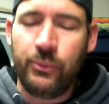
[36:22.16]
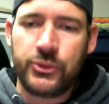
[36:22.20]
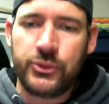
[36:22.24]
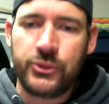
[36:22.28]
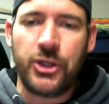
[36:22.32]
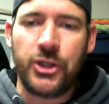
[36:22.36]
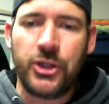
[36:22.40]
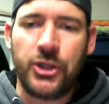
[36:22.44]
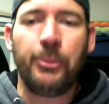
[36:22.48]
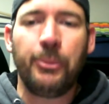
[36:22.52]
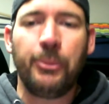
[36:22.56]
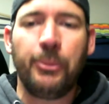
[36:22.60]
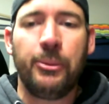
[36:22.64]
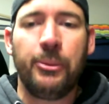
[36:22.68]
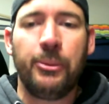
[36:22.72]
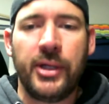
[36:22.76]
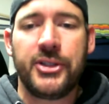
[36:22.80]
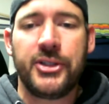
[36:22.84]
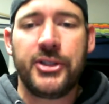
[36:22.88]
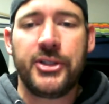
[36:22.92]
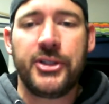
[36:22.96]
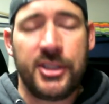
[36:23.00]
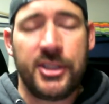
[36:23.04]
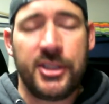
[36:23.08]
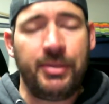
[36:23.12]
sharper
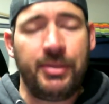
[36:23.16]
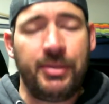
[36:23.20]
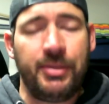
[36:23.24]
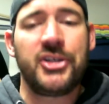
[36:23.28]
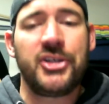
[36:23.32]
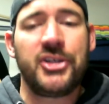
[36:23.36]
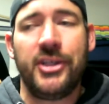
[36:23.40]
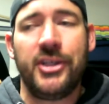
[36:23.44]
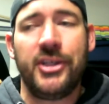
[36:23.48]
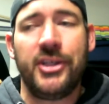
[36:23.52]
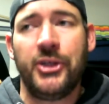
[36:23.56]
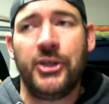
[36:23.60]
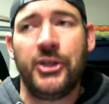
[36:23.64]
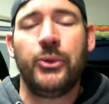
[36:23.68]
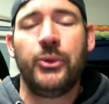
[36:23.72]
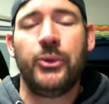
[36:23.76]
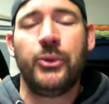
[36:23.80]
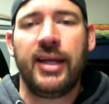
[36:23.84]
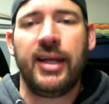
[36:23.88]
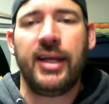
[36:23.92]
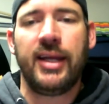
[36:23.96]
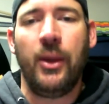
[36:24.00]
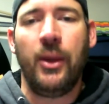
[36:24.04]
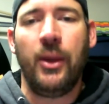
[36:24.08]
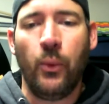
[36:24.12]
picture, especially you
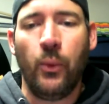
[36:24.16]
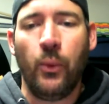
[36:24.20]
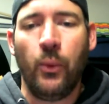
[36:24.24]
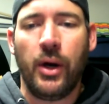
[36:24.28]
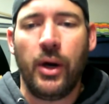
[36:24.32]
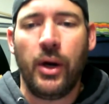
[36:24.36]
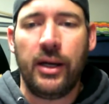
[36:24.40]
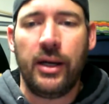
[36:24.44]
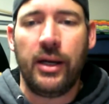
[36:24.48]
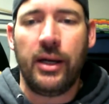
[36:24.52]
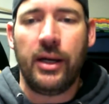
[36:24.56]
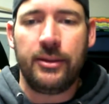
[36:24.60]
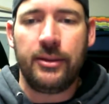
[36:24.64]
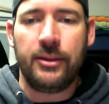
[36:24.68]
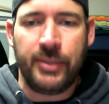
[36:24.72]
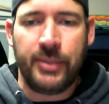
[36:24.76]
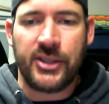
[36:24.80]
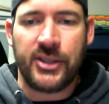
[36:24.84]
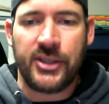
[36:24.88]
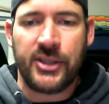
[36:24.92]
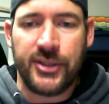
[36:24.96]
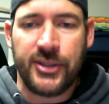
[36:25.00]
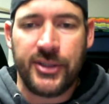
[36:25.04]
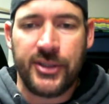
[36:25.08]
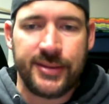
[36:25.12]
would taking one
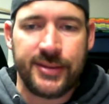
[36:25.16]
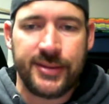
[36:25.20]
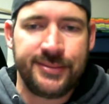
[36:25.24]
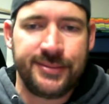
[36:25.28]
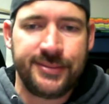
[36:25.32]
picture.